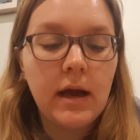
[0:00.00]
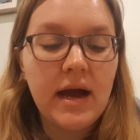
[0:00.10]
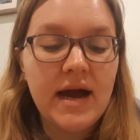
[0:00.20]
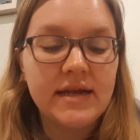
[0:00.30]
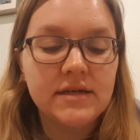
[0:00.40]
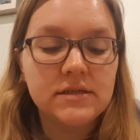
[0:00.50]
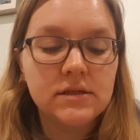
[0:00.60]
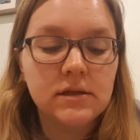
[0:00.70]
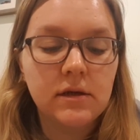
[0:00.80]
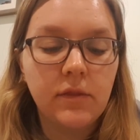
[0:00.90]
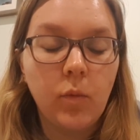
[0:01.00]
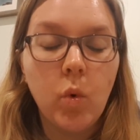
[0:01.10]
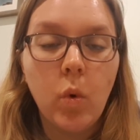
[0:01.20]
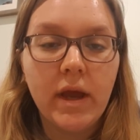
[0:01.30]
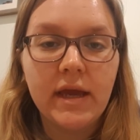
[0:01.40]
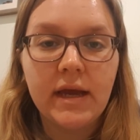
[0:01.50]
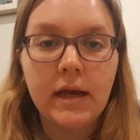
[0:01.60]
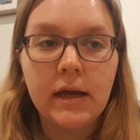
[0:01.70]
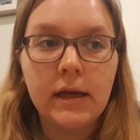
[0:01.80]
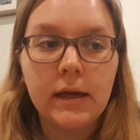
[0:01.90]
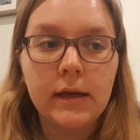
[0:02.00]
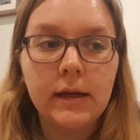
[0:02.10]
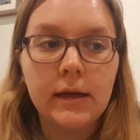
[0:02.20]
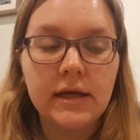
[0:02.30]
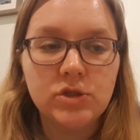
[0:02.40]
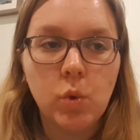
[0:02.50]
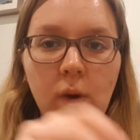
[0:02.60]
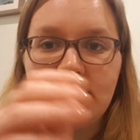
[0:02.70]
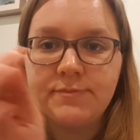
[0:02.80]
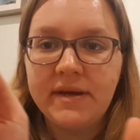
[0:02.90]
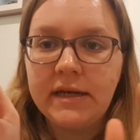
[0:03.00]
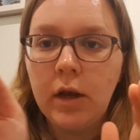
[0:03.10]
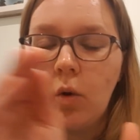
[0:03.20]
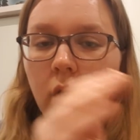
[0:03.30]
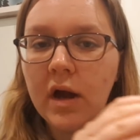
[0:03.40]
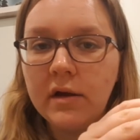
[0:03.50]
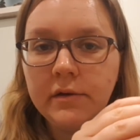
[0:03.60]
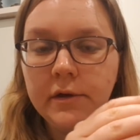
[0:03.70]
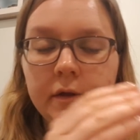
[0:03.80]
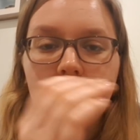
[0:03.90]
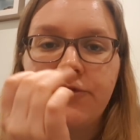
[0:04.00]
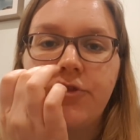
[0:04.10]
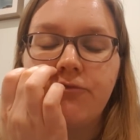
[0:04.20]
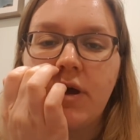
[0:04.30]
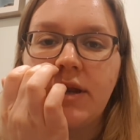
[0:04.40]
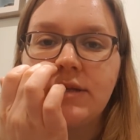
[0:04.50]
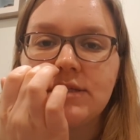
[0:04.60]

And the walking has always been longer than running.